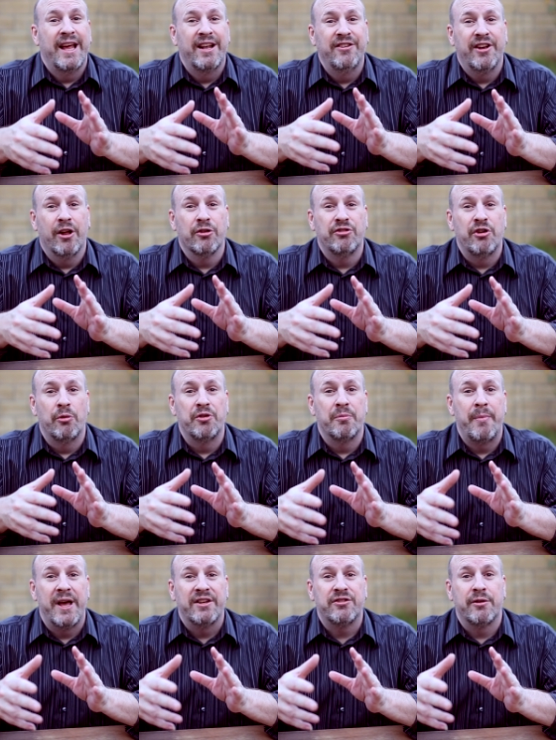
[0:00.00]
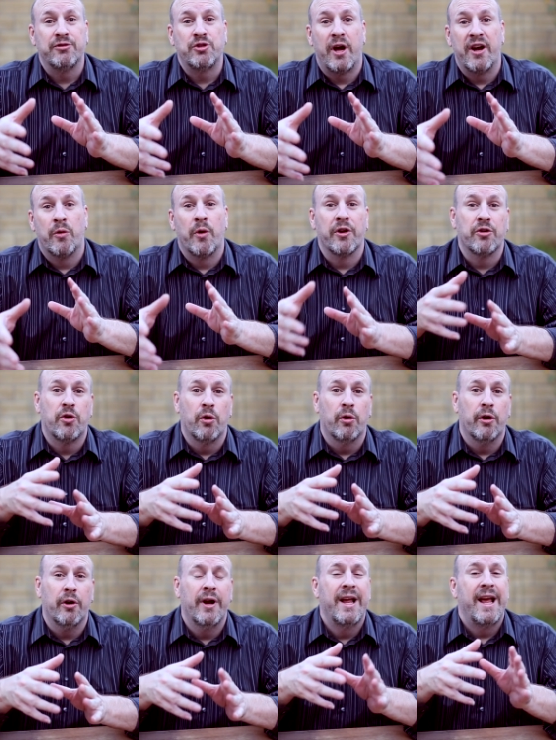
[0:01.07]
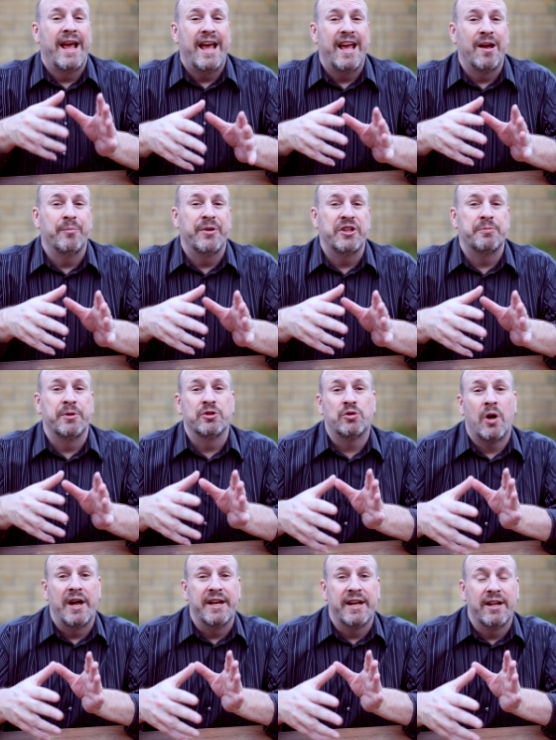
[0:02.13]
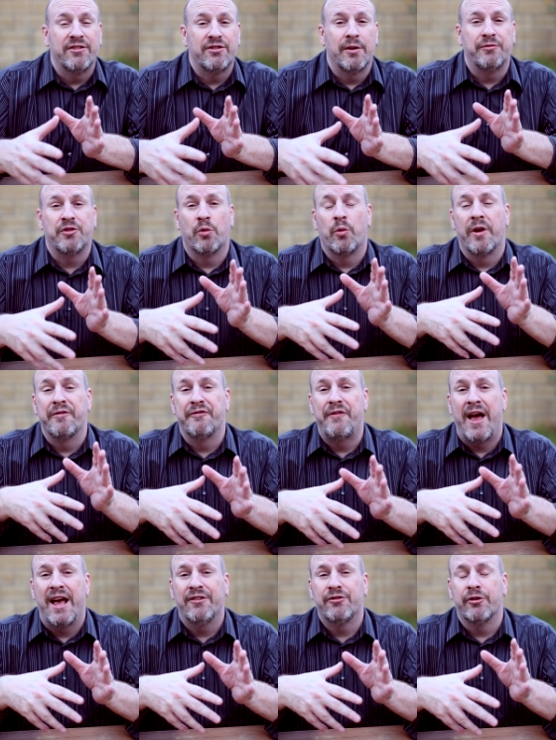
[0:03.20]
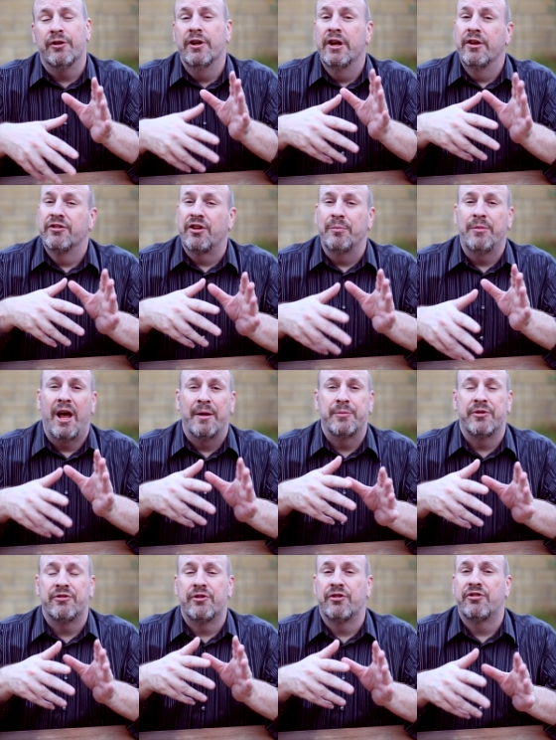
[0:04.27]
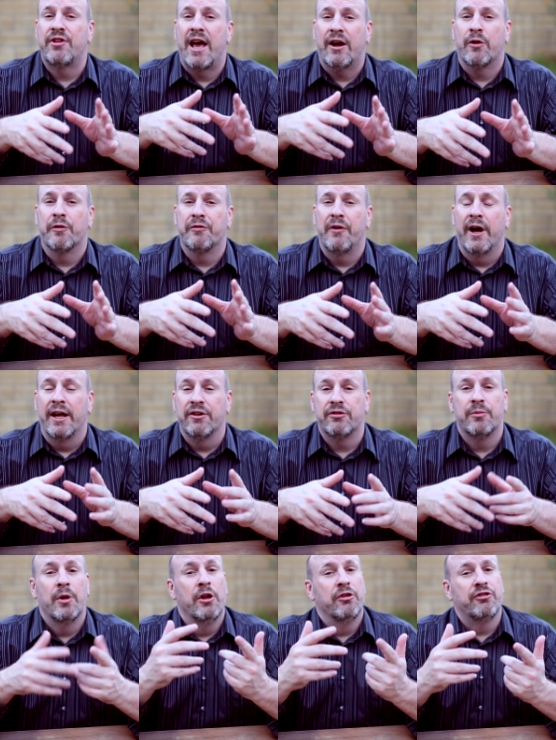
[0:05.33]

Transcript: Intel's known to make stuff try to run cooler. A M D's been trying to get stuff to run faster. Sometimes it's a sacrifice.